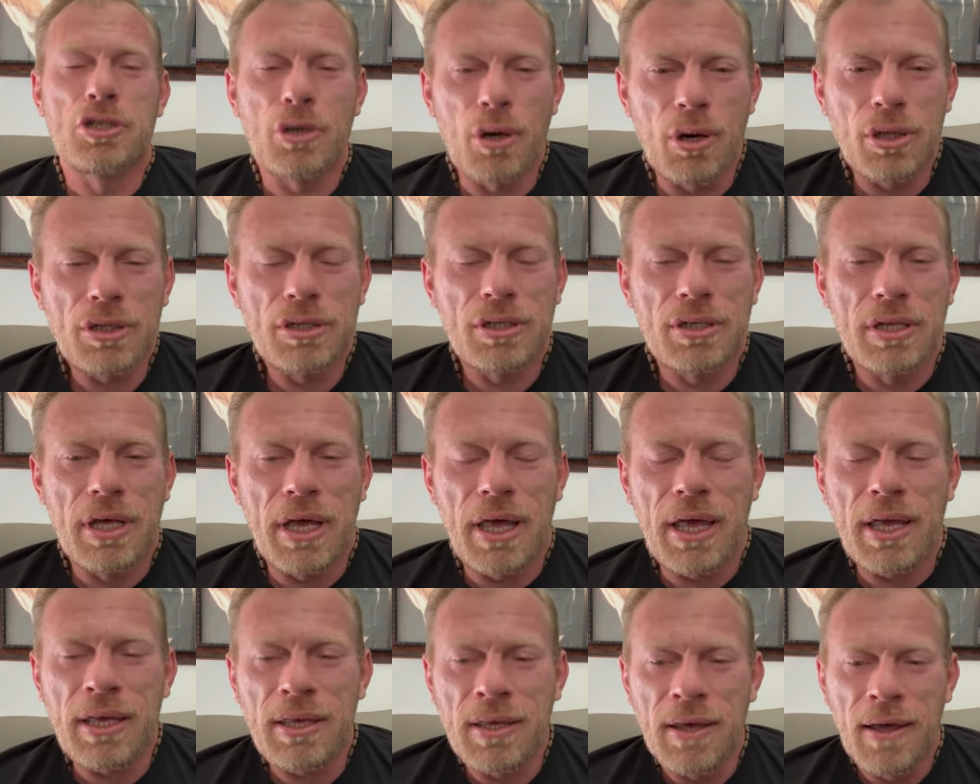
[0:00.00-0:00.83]
show
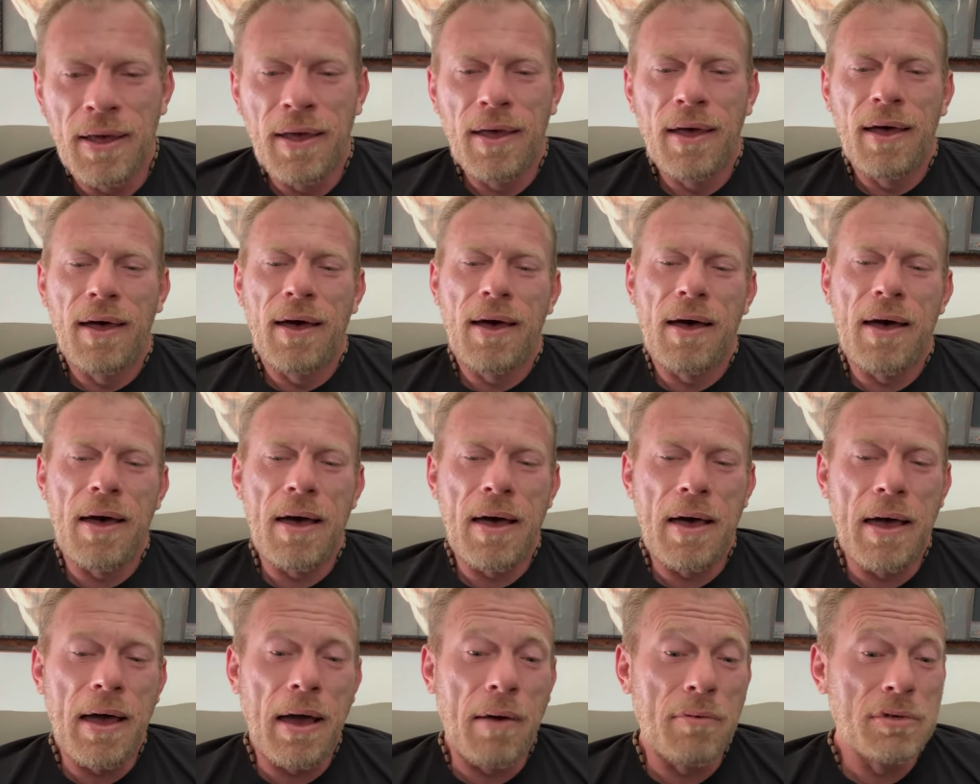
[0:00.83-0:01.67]
today.
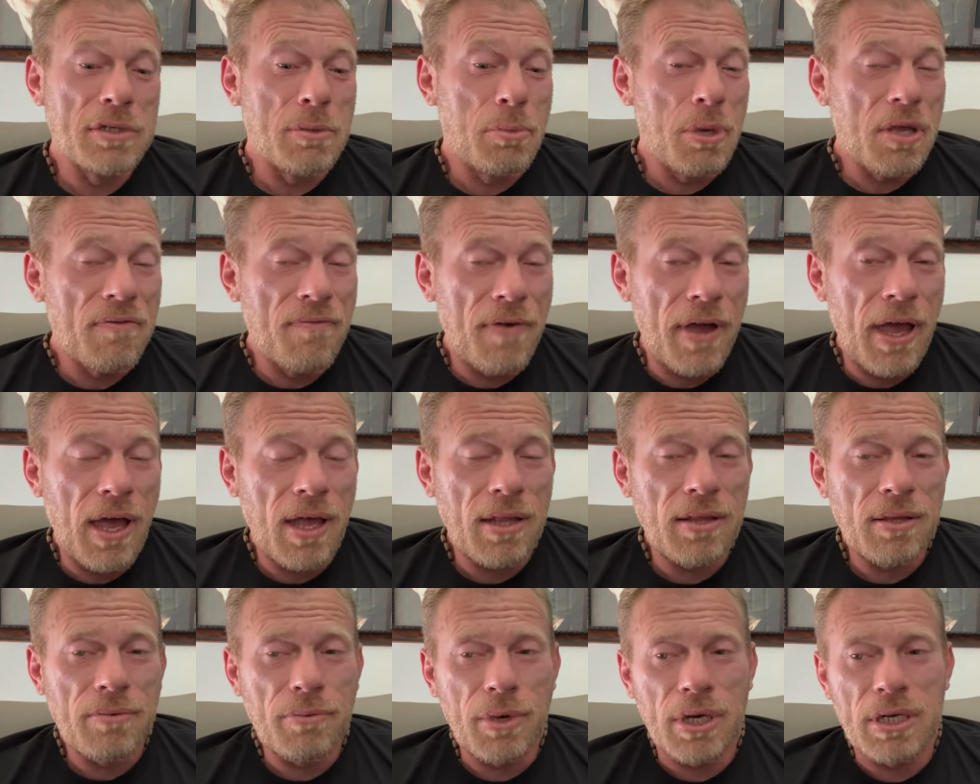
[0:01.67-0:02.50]
I was a big
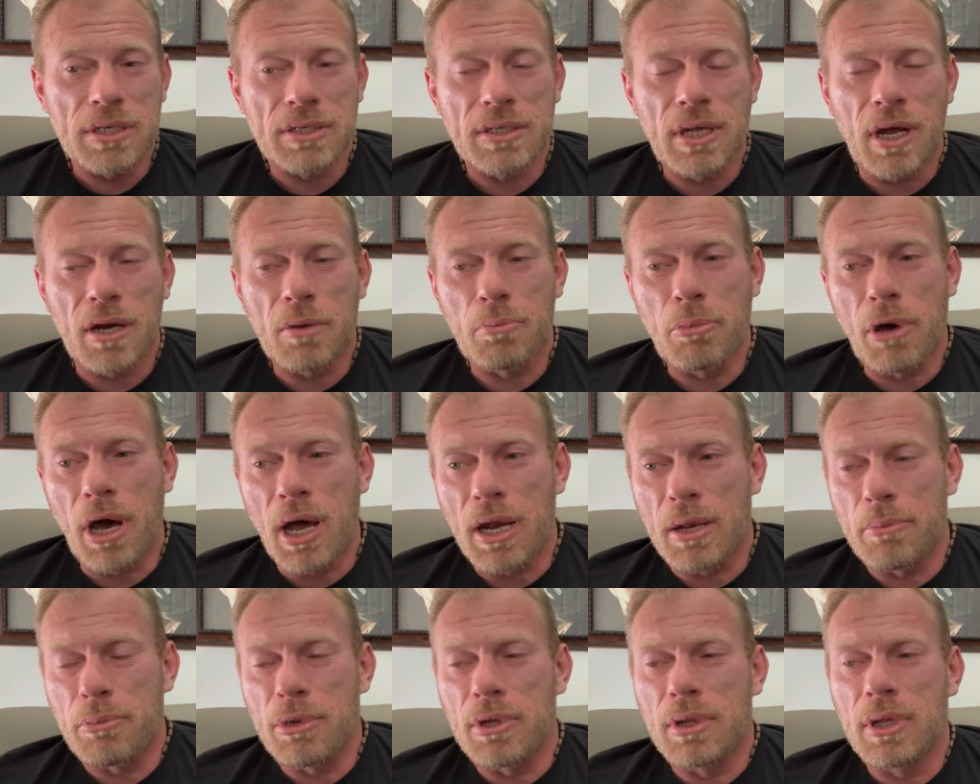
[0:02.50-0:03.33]
fan when I started
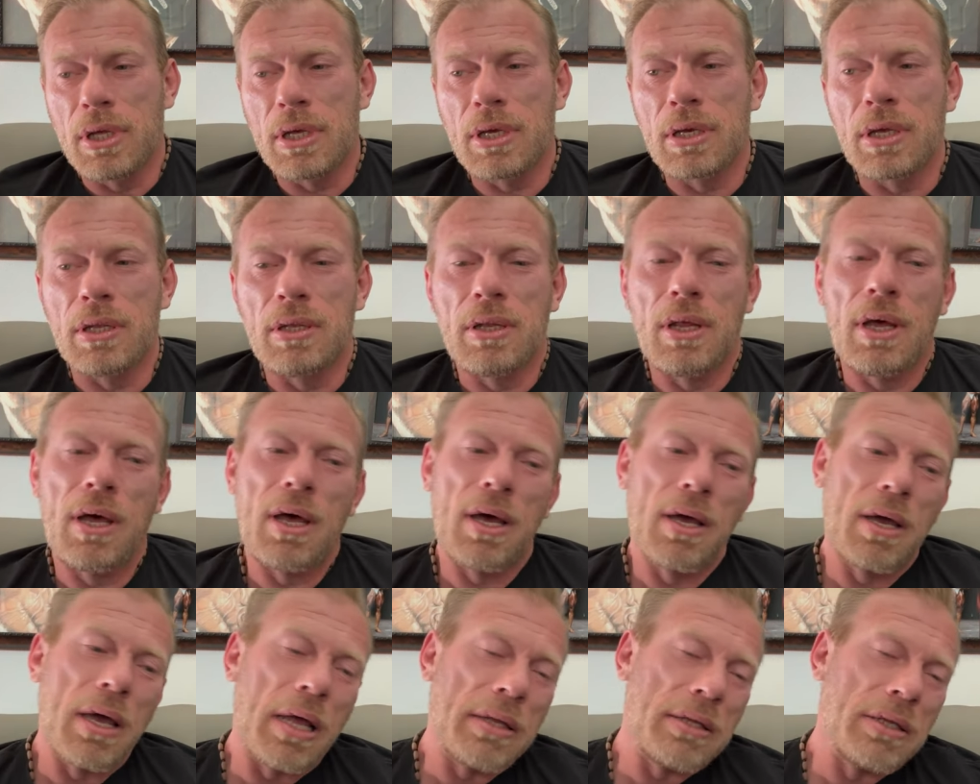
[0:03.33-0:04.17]
bodybuilding and
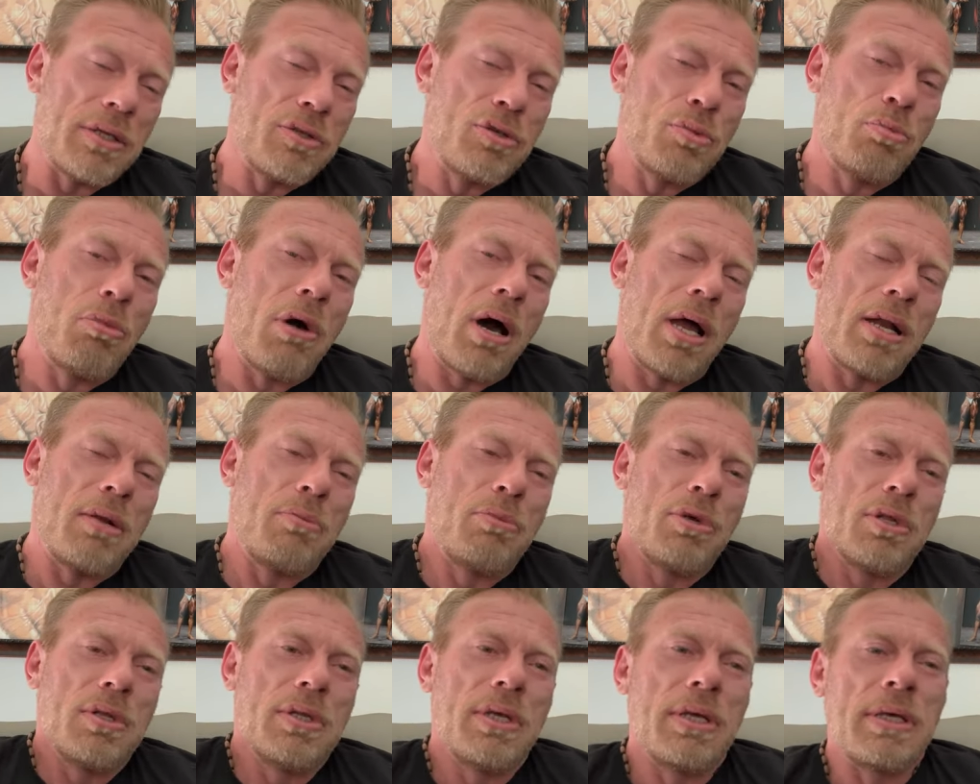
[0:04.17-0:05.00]
got into
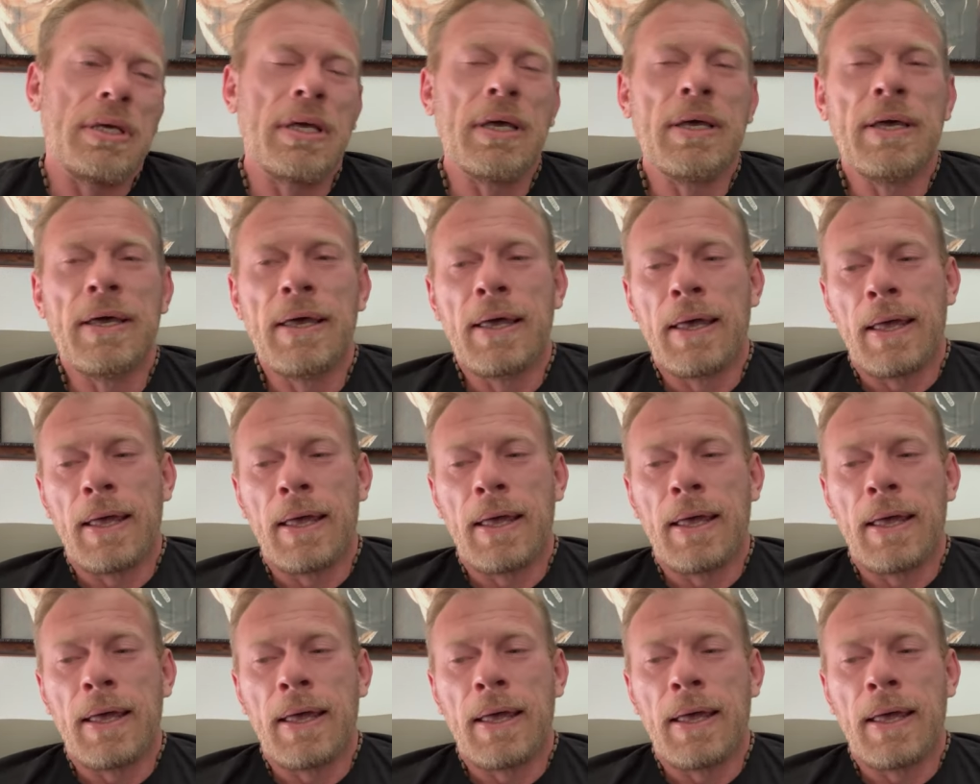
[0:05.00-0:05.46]
bodybuilding.